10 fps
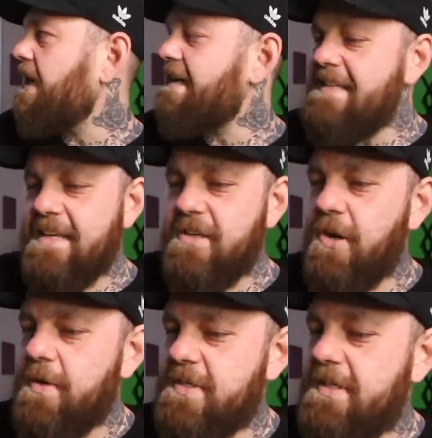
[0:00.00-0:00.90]
And I didn't, you
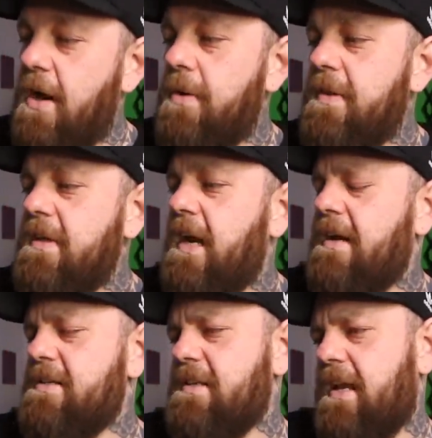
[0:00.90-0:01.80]
know, we just dealt with it.
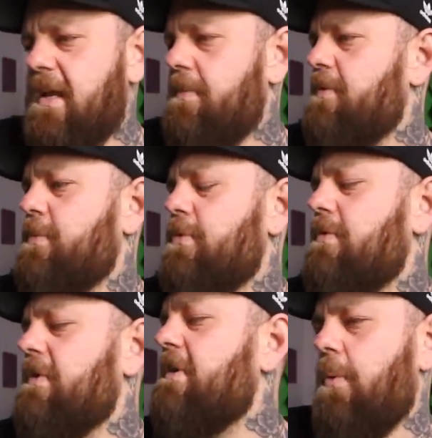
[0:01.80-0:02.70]
I just like kept it moving.